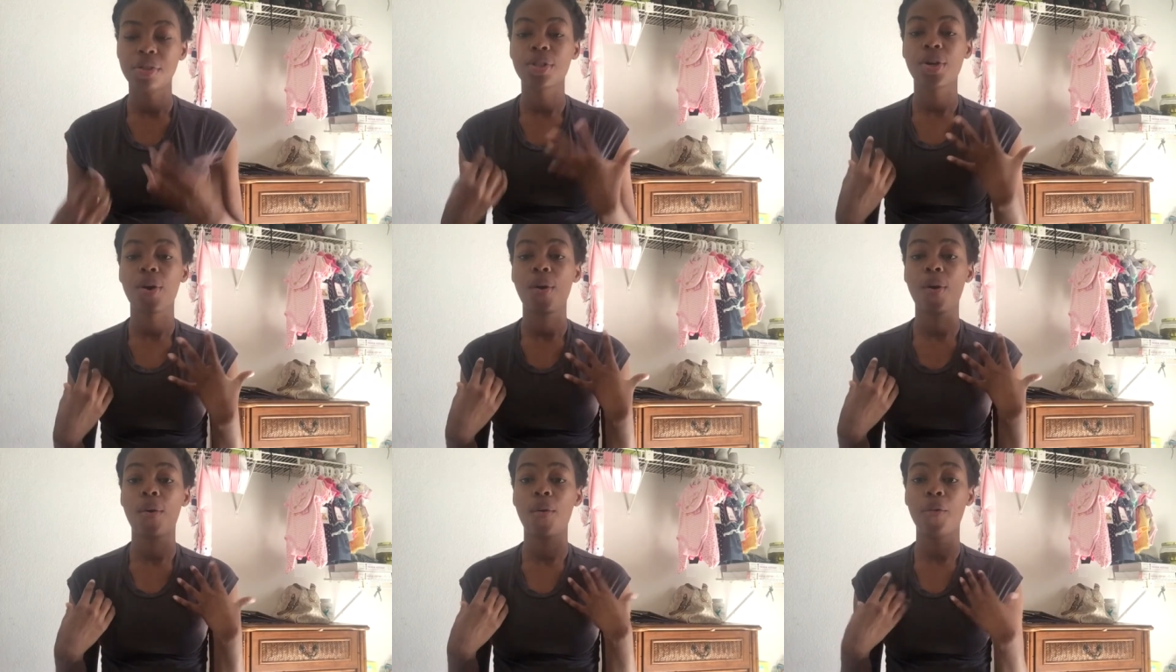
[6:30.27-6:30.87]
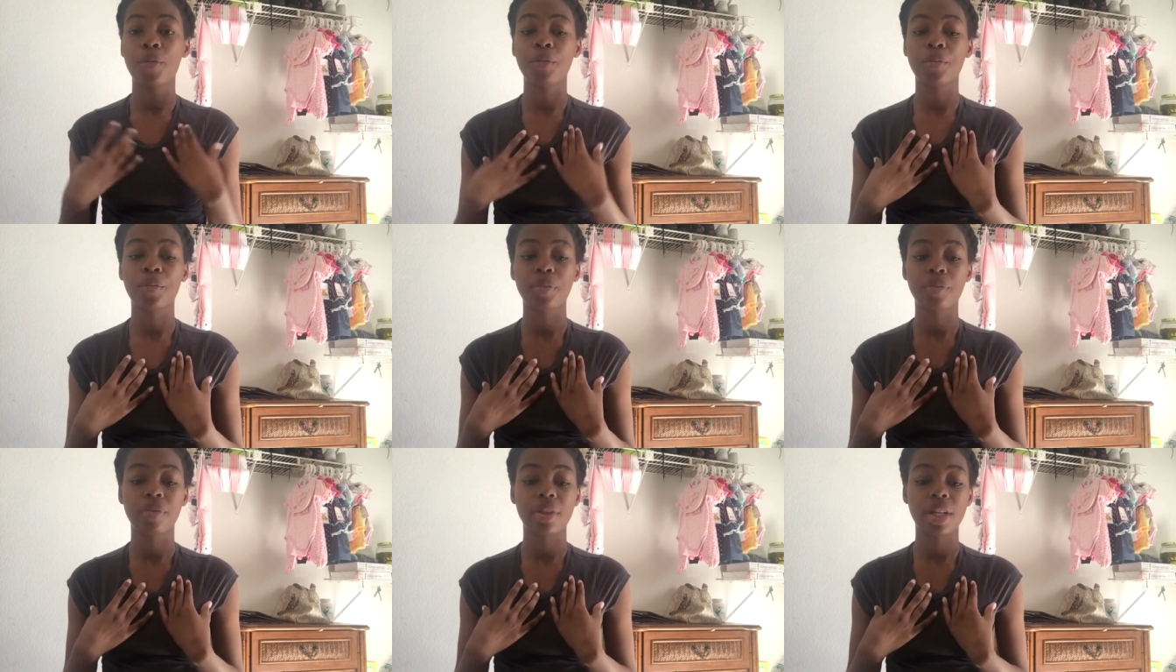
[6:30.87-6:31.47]
So
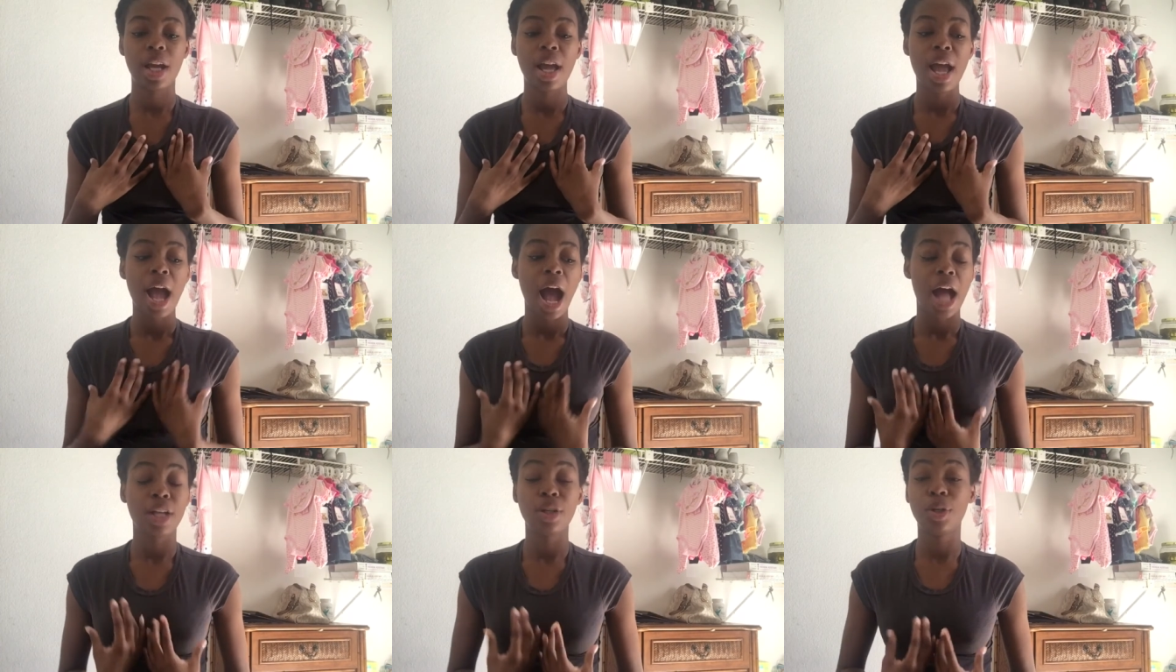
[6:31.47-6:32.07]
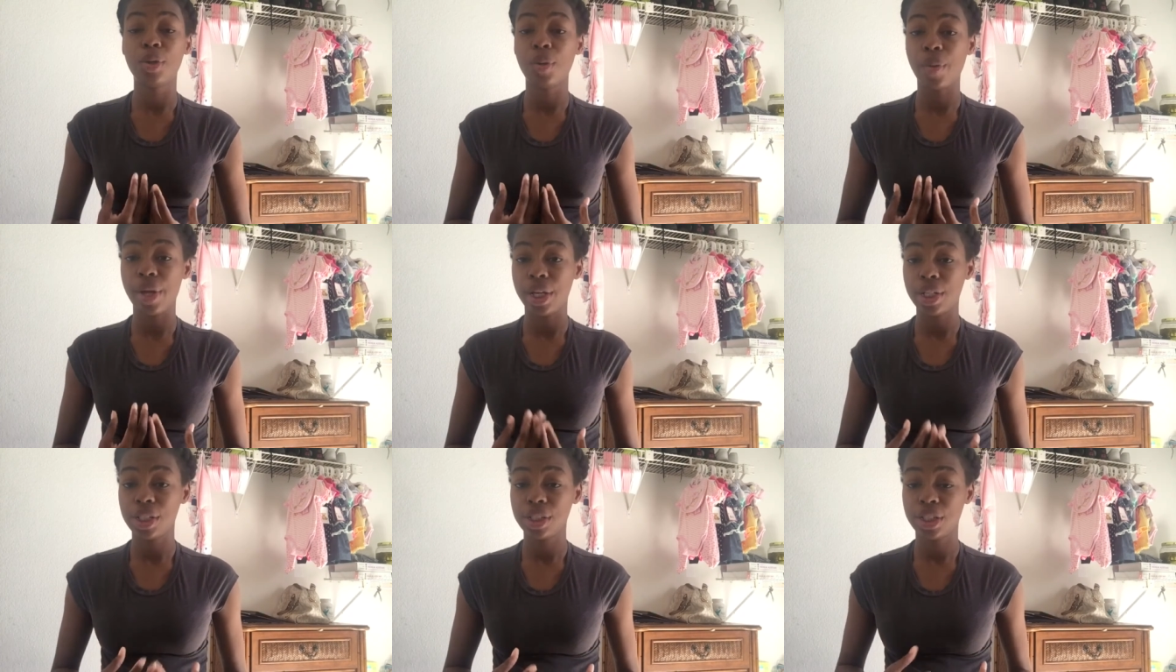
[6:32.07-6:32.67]
I know
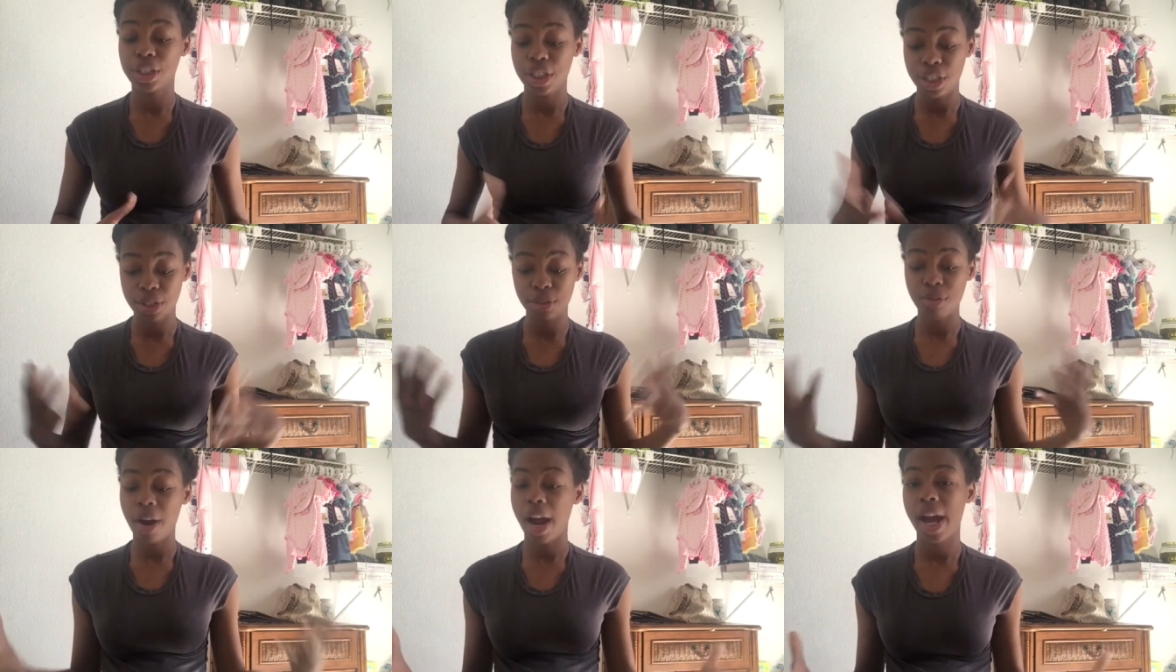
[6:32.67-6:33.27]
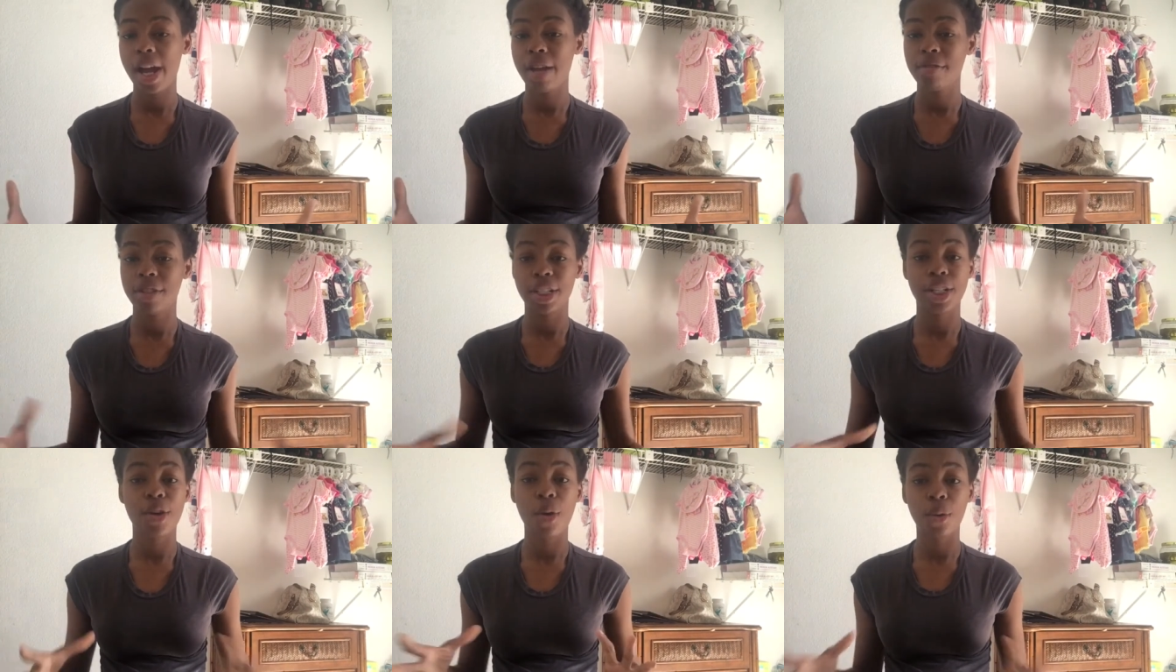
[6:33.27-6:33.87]
when she's arrive
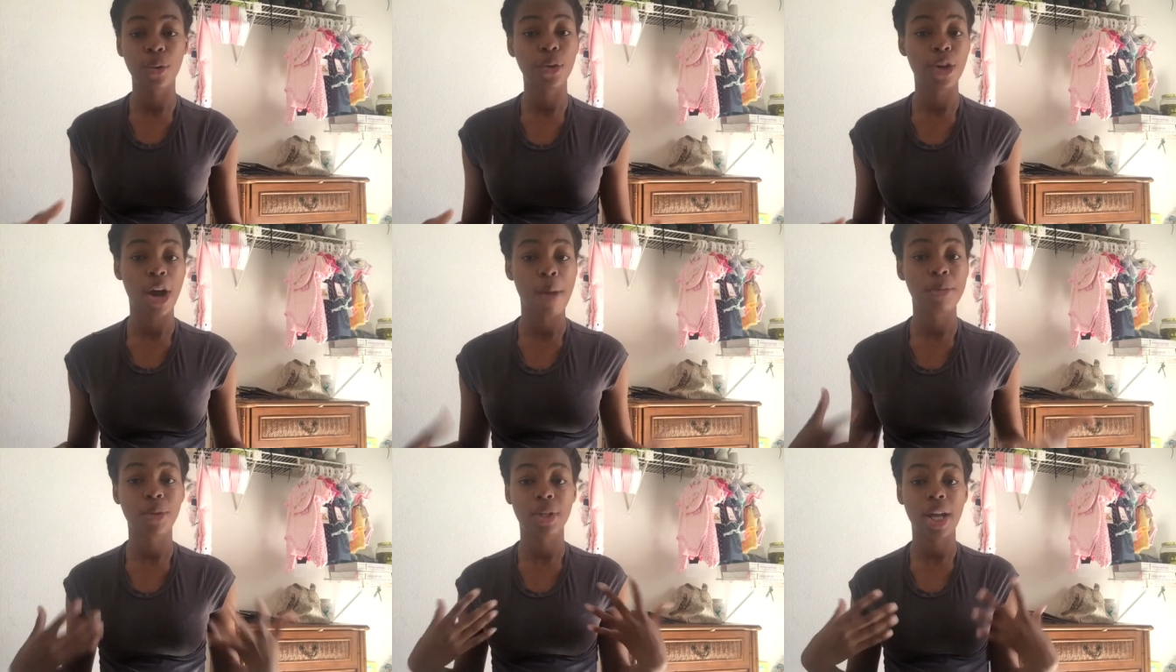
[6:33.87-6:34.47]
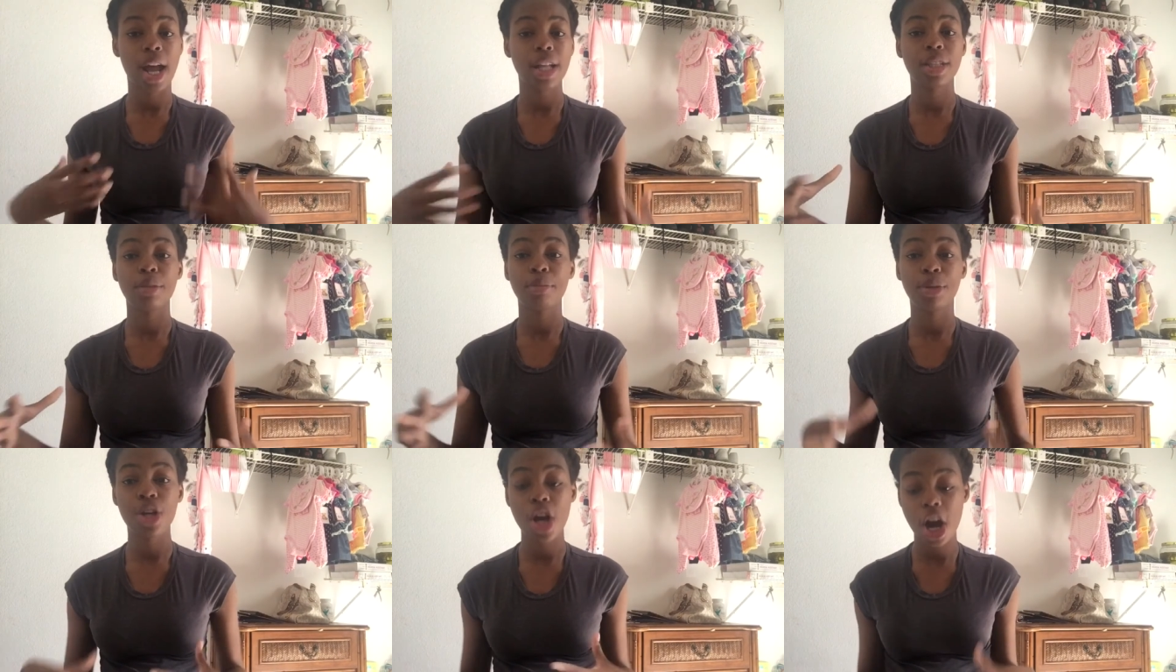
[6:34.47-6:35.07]
and get older, I'm gonna have to
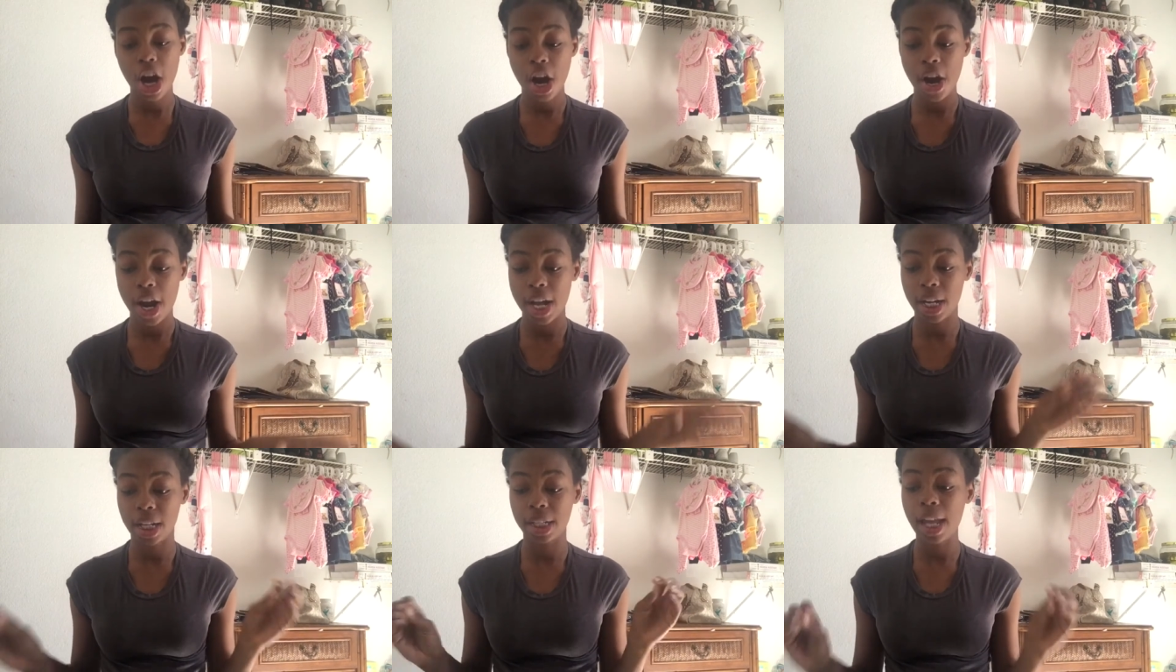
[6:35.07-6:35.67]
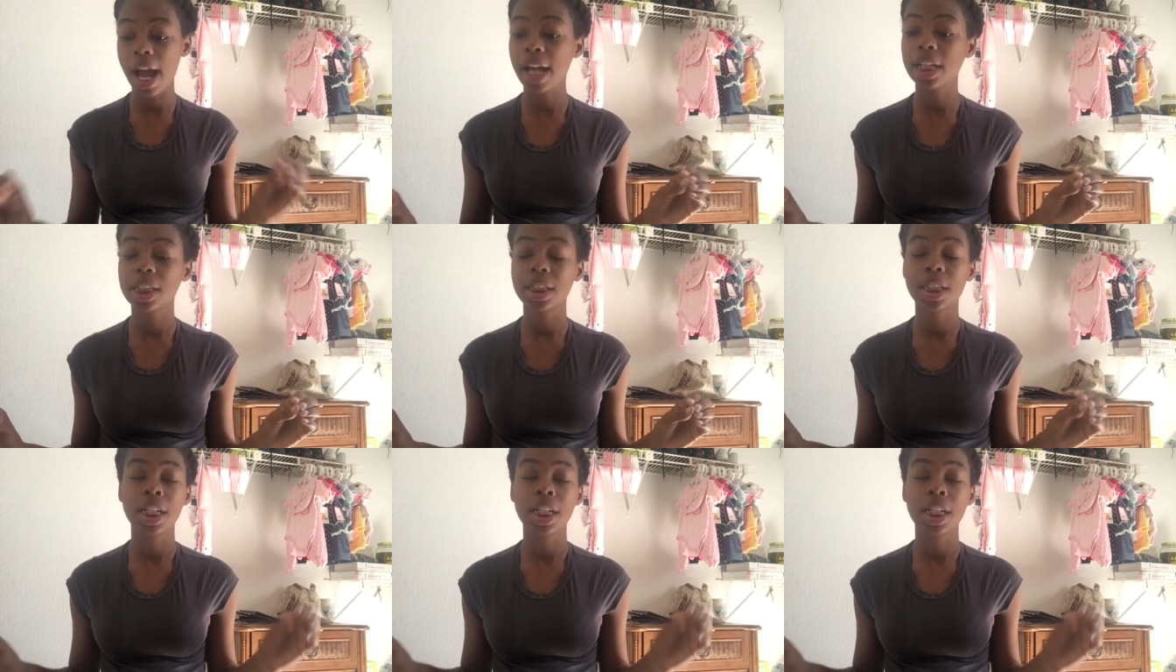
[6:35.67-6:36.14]
put her in a lot of